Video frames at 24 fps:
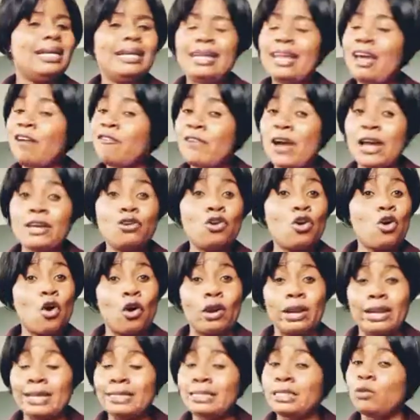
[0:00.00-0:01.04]
never you
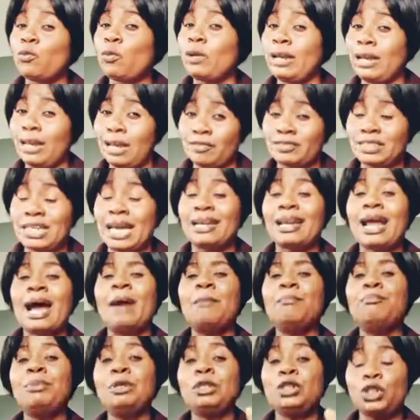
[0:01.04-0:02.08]
collect it with left hand,
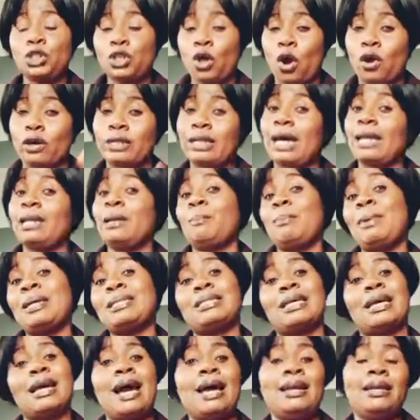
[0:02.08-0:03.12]
and be sure that the
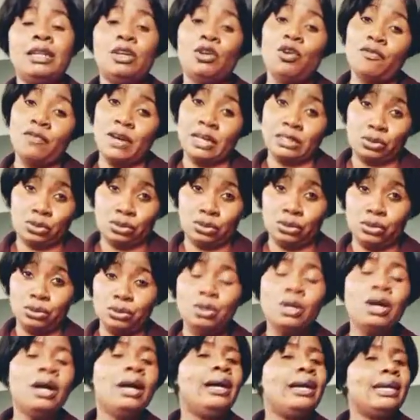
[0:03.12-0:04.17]
person handing over to
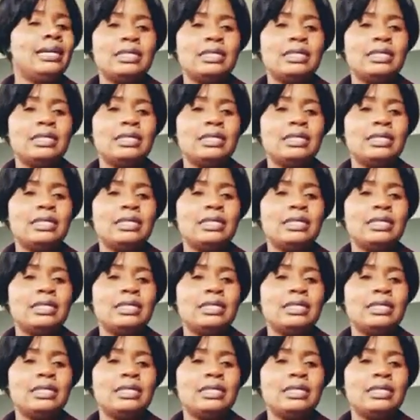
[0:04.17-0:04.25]
you